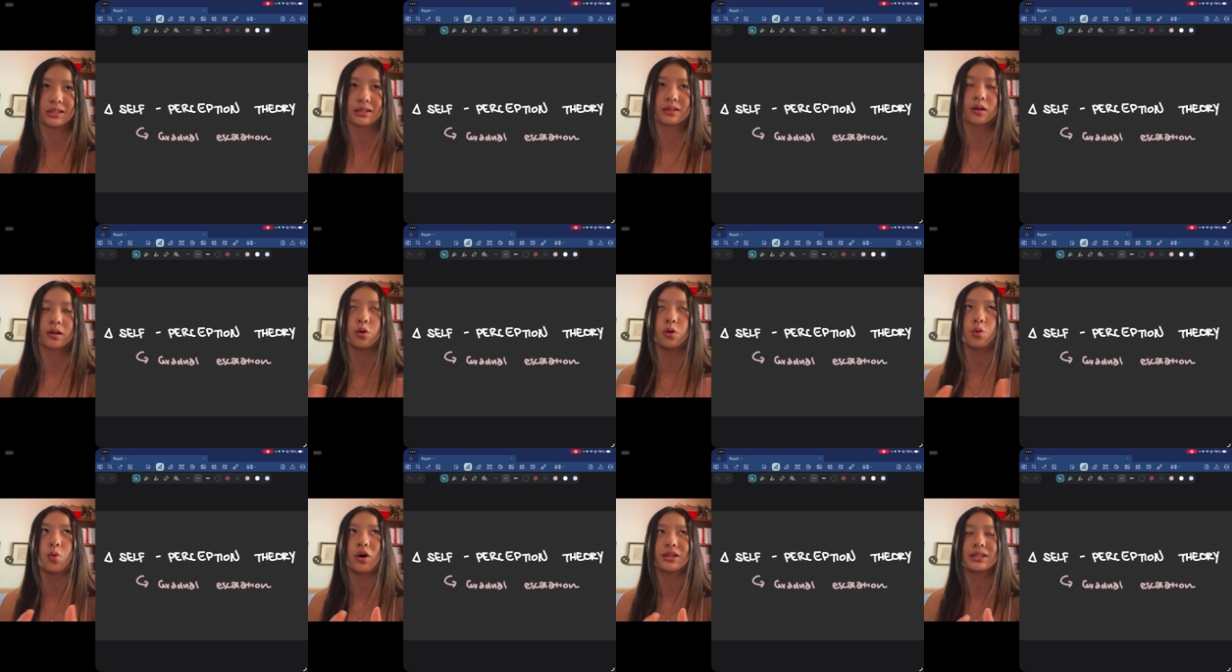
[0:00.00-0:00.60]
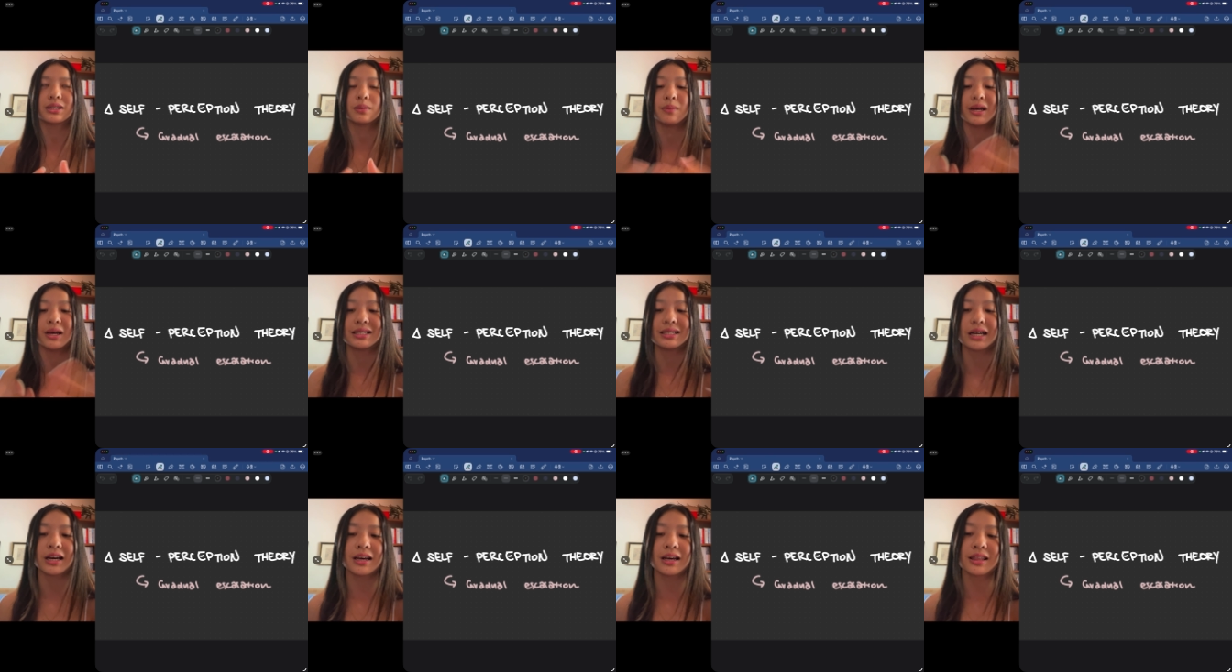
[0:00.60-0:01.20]
So you want to
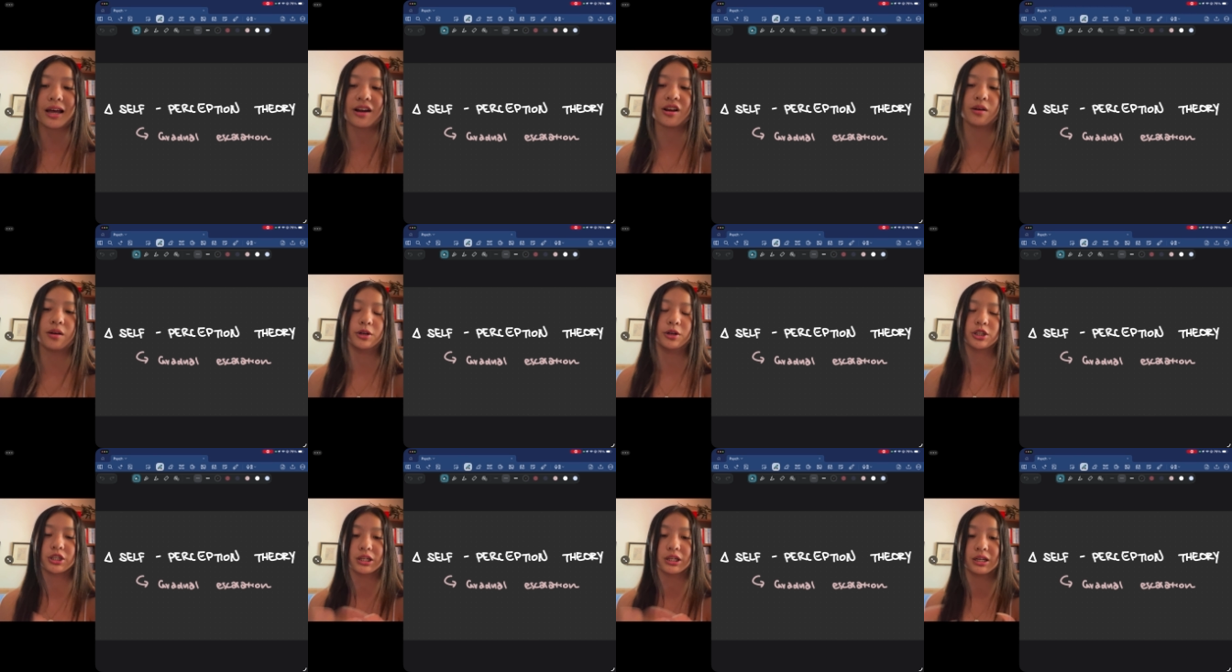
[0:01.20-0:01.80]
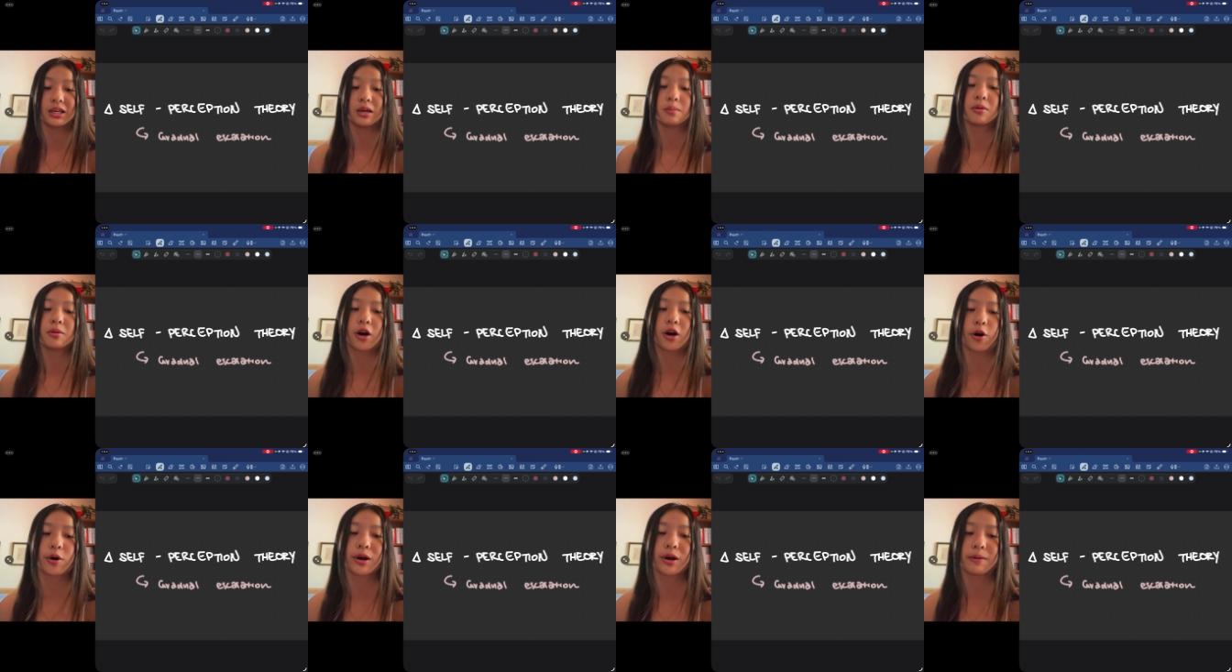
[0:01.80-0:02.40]
maintain that image and keep
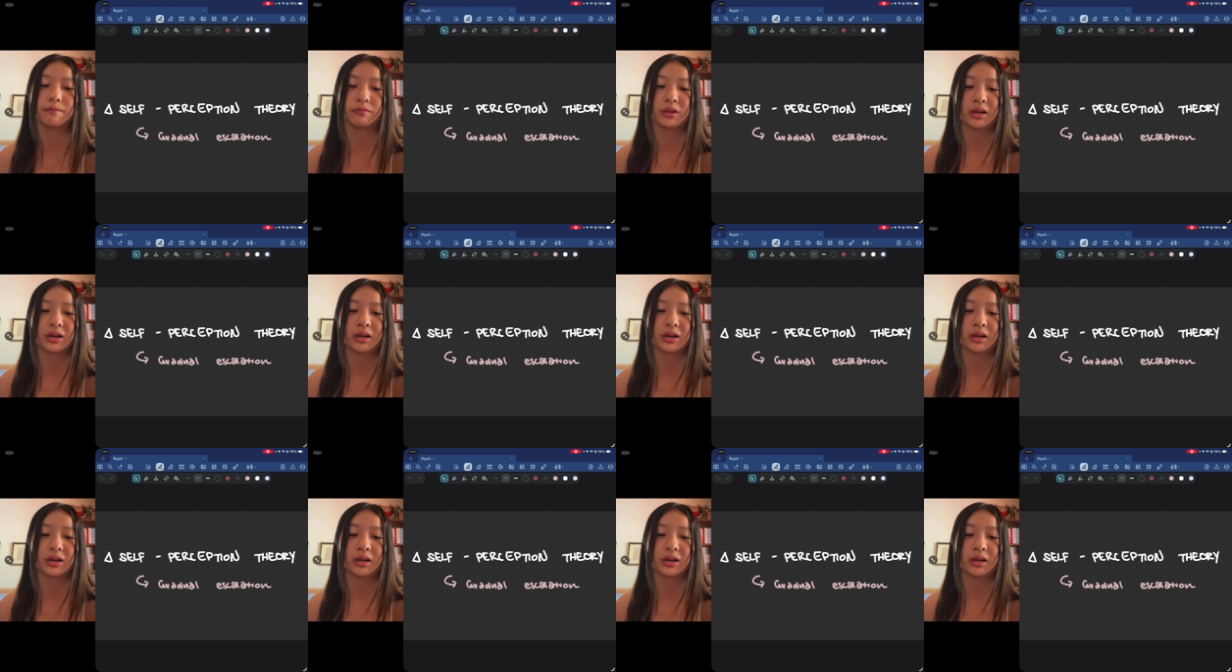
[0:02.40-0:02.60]
going.